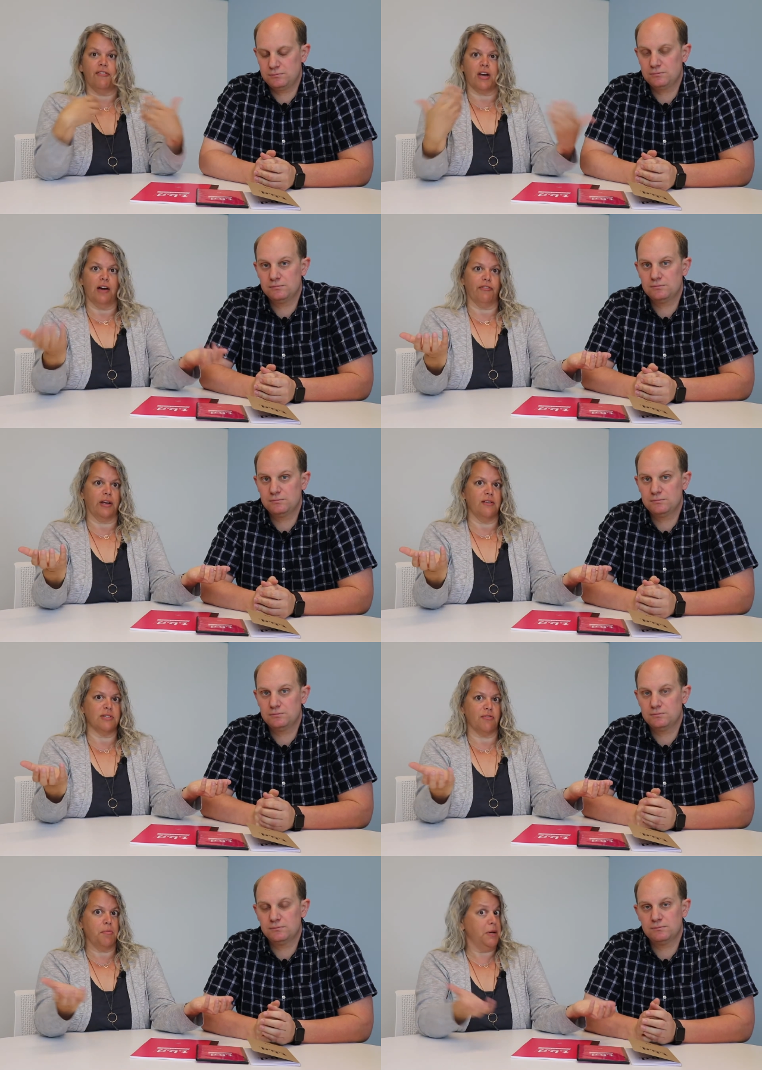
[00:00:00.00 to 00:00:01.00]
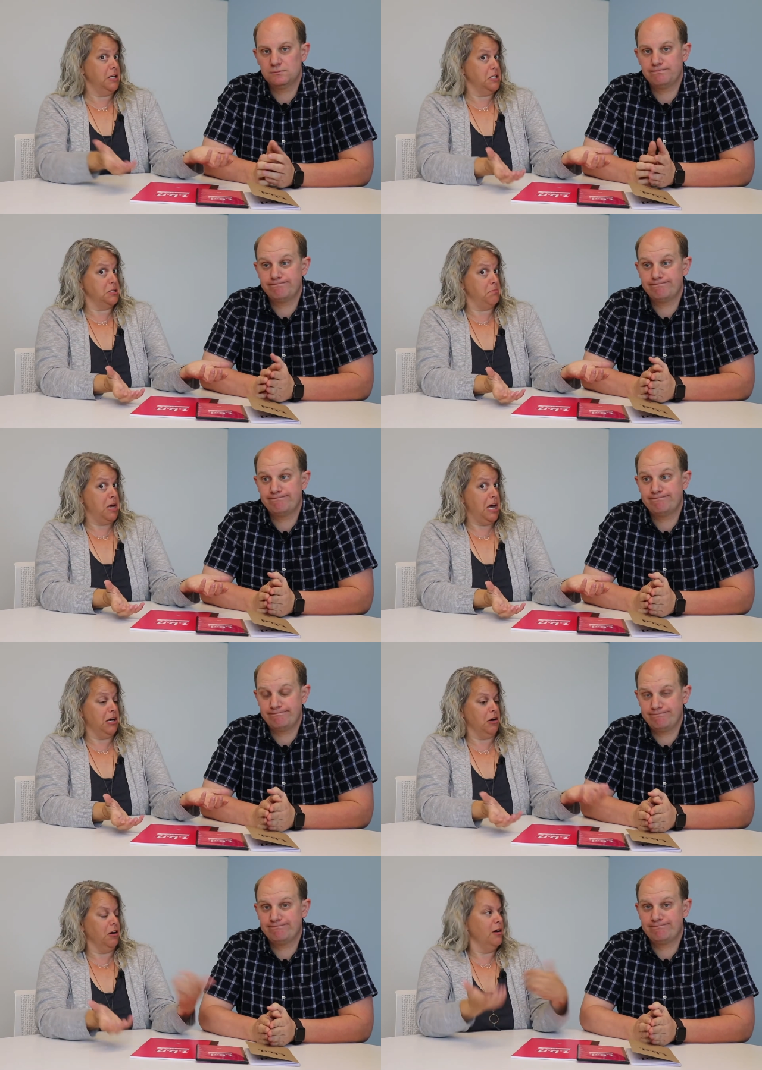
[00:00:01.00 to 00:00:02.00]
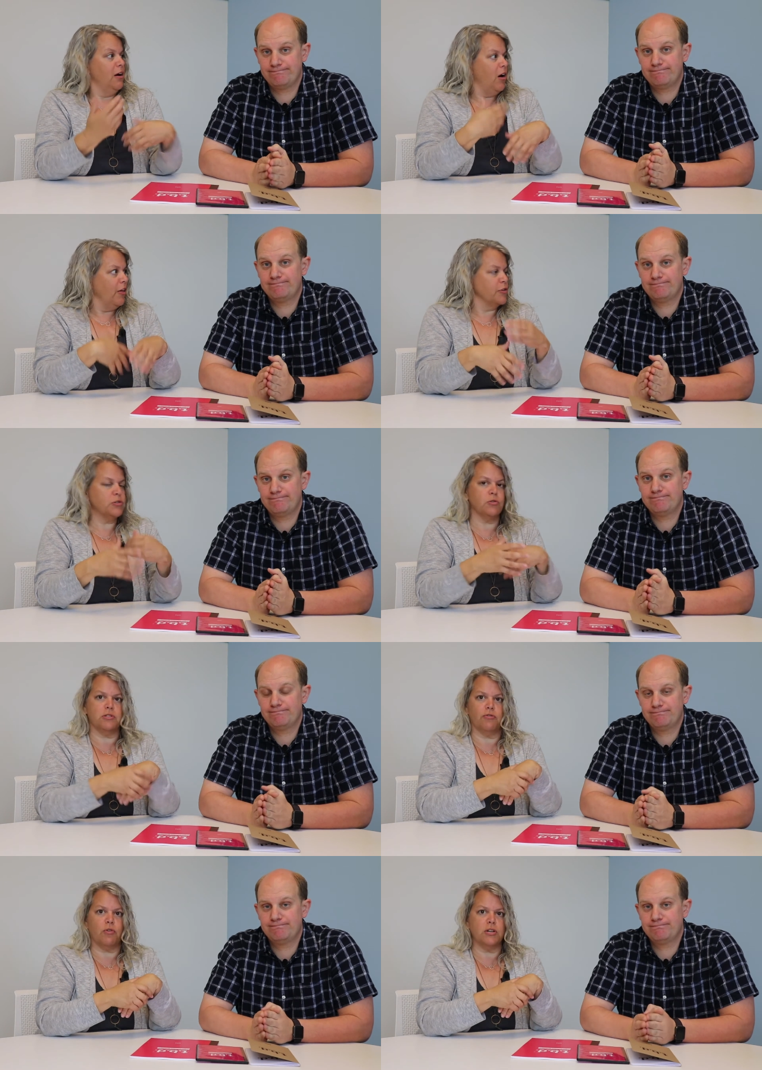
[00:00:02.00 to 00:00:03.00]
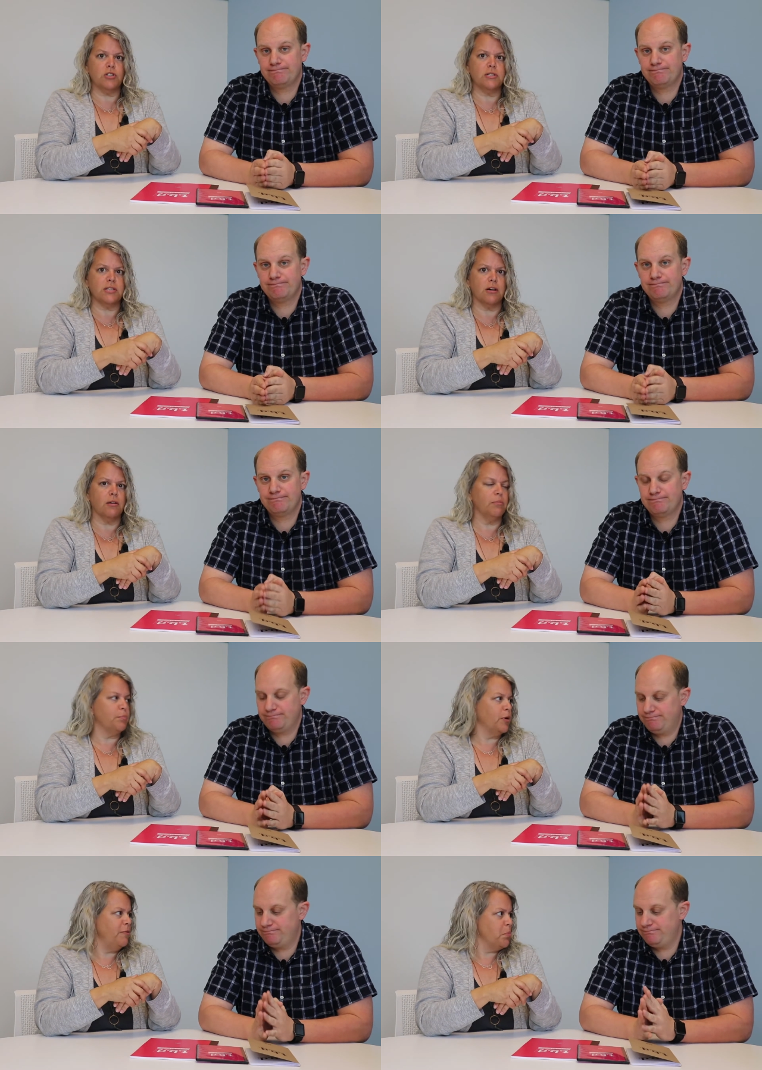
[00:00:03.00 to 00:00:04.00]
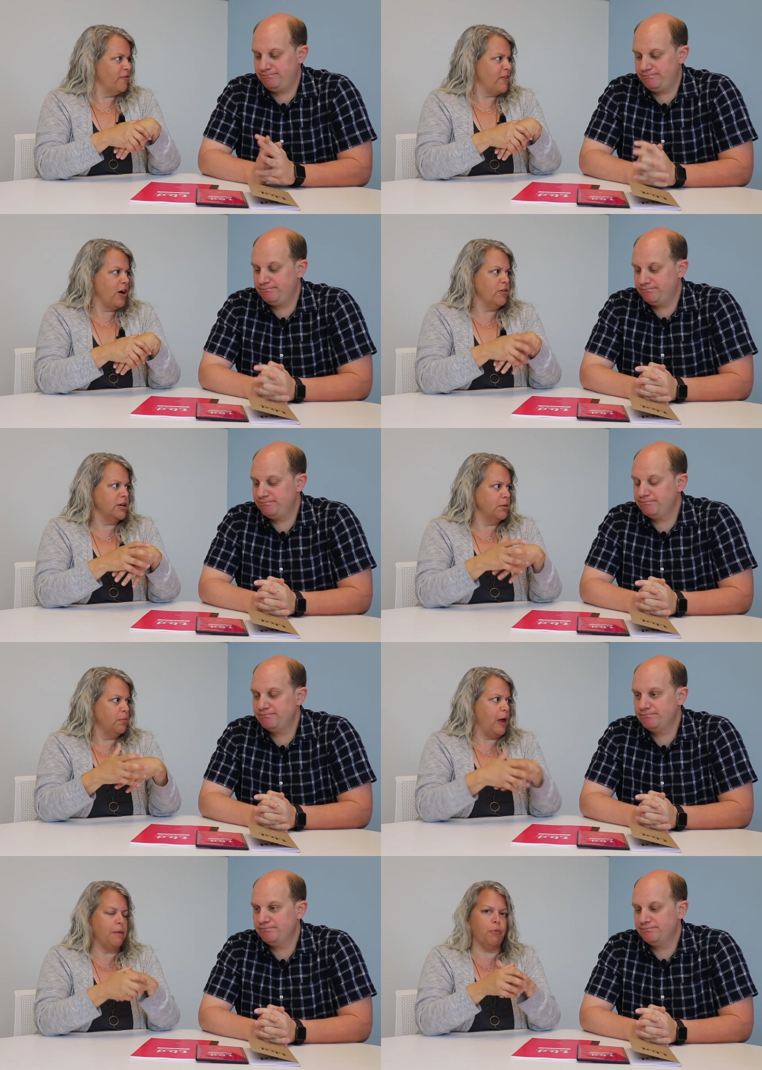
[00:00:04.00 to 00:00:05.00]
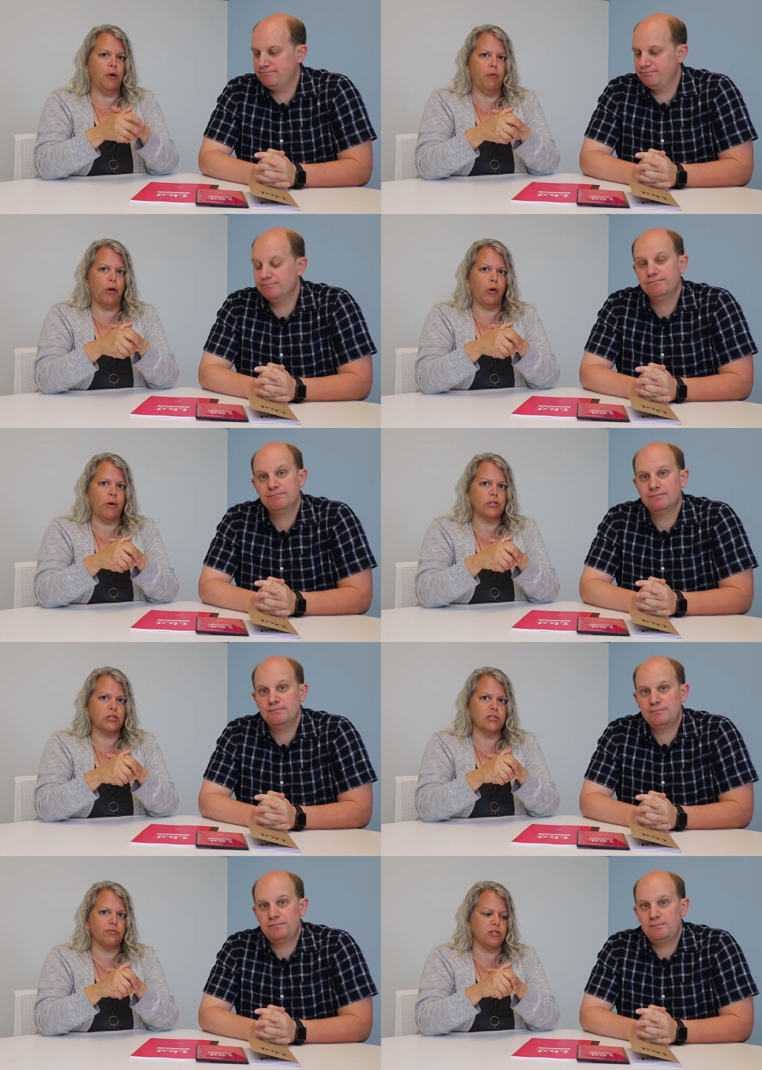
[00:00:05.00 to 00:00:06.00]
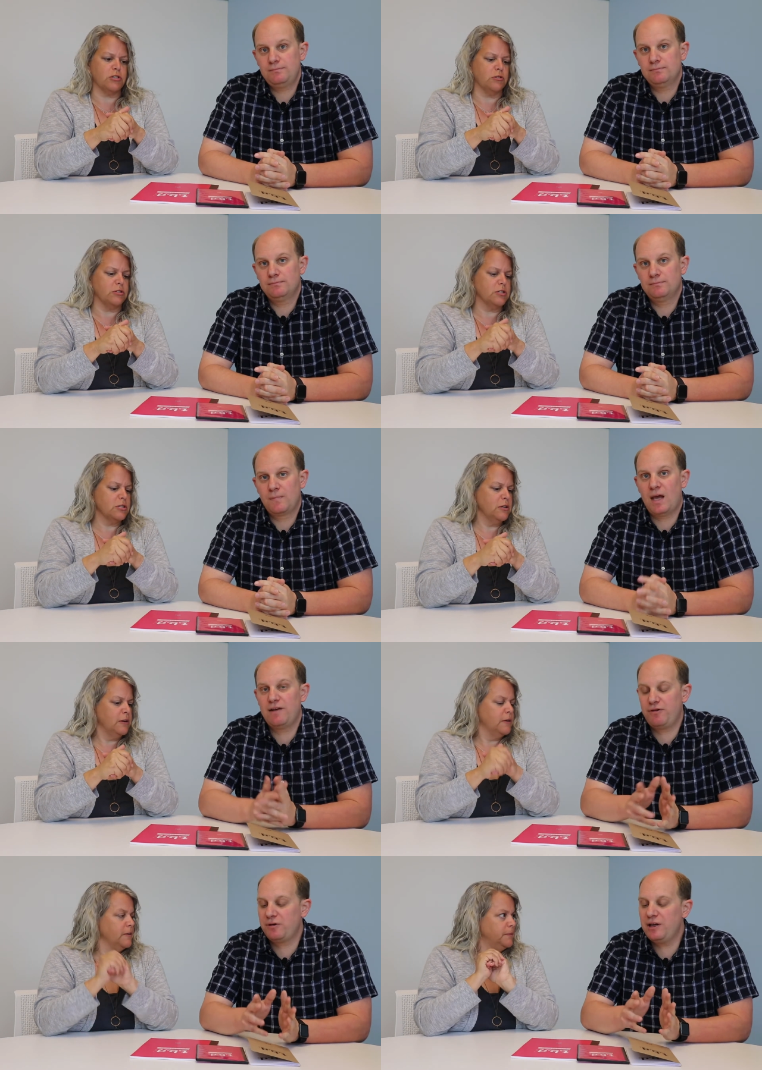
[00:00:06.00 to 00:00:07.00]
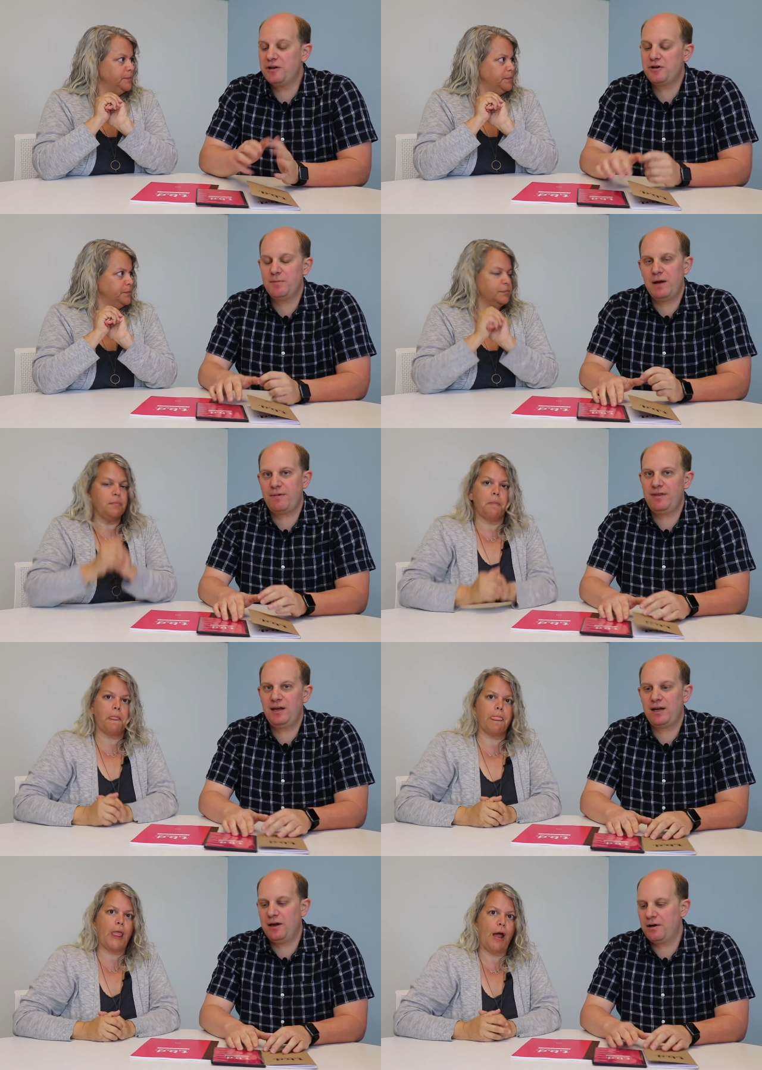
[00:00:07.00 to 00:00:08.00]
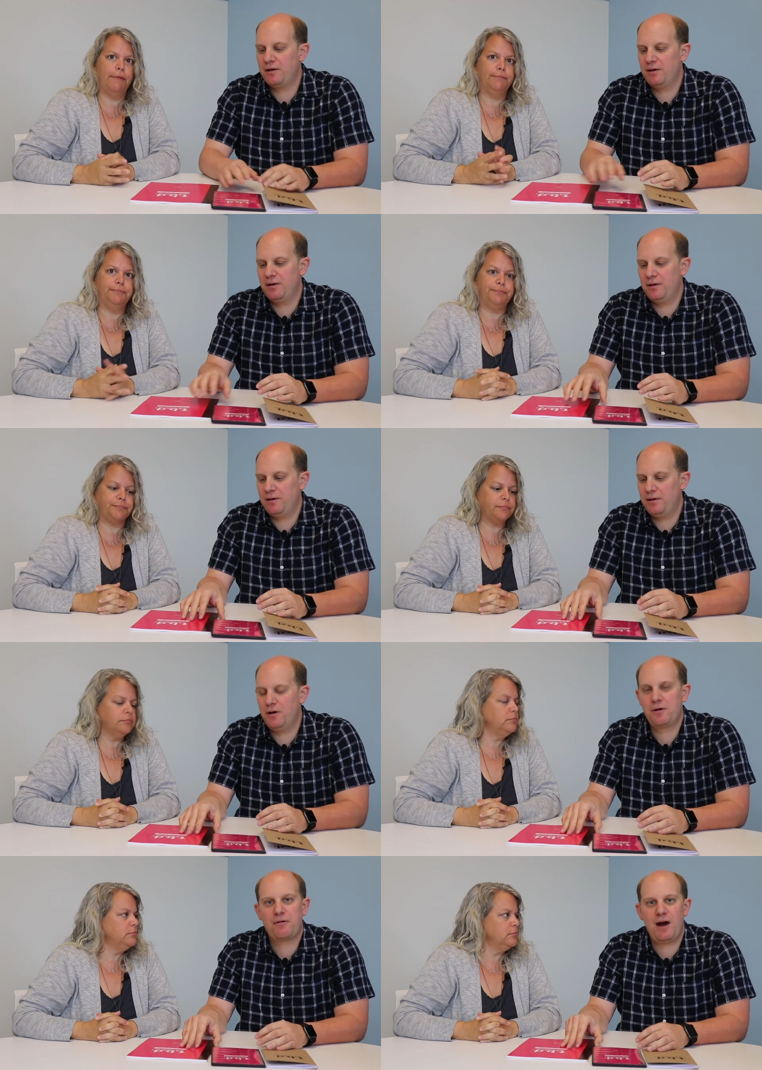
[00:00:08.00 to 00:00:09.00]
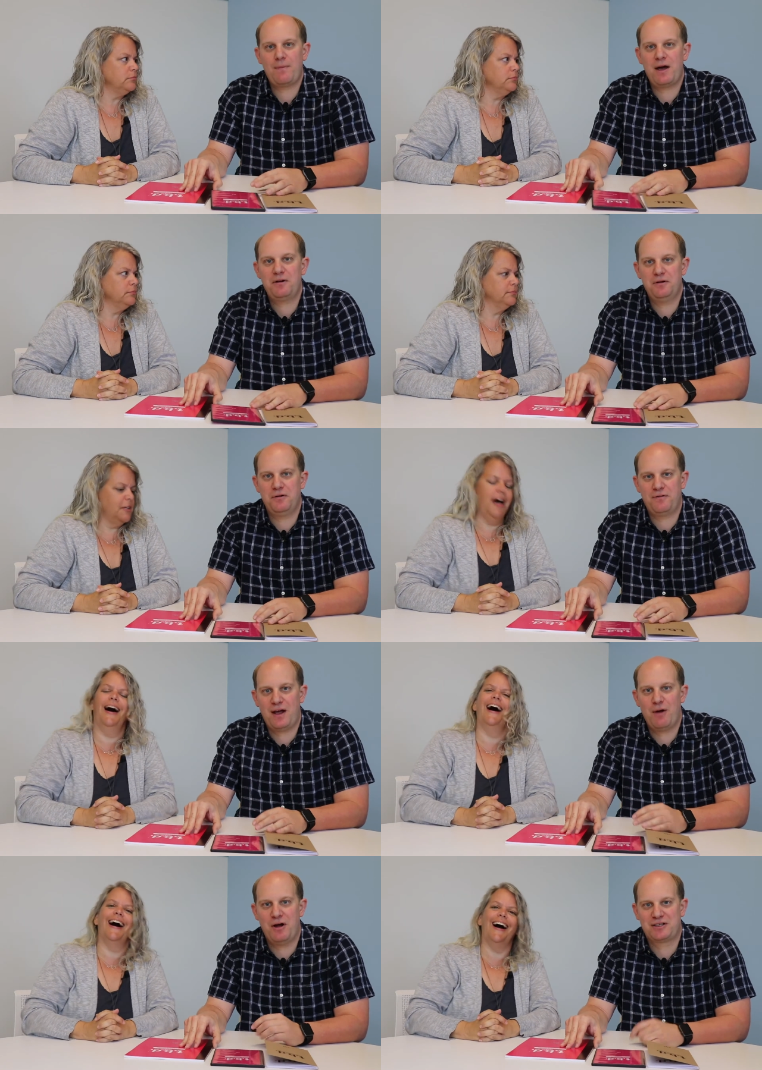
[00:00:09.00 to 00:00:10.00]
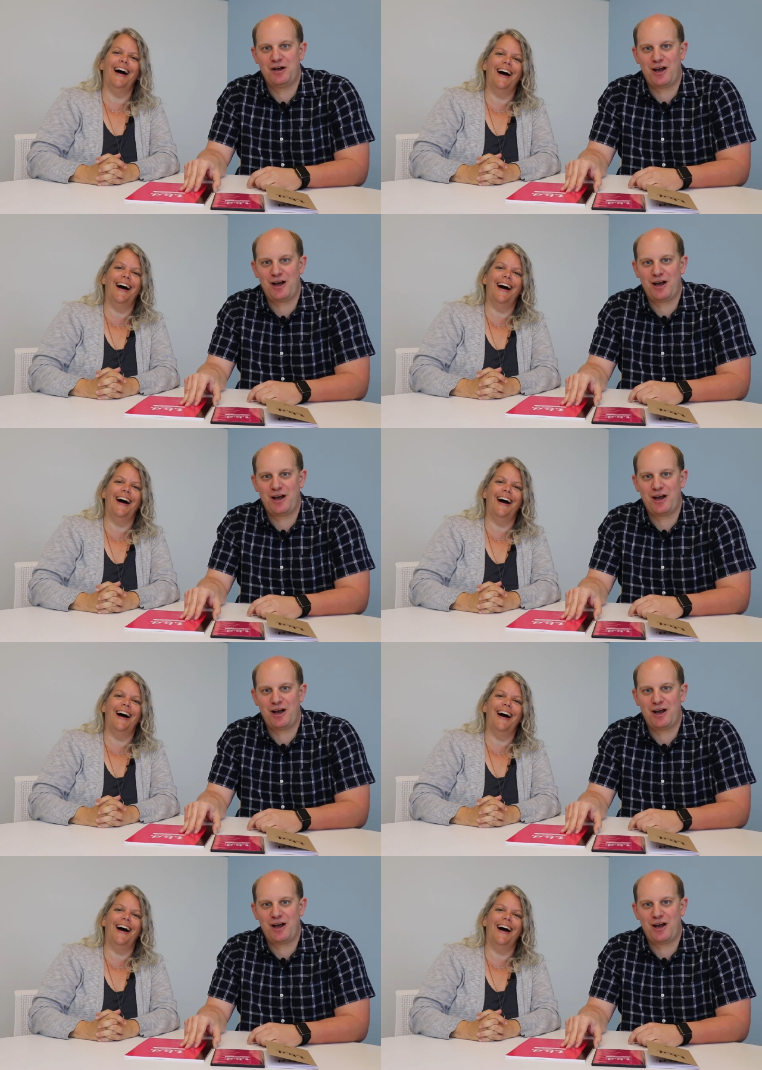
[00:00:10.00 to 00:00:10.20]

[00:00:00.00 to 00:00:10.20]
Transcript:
Speaker 1: If God forgives everybody, does it matter? All those sorts of questions that are pretty profound and, and pretty real questions for
Speaker 2: students. And if you're a leader, you might be thinking, oh crap, I don't know if I want to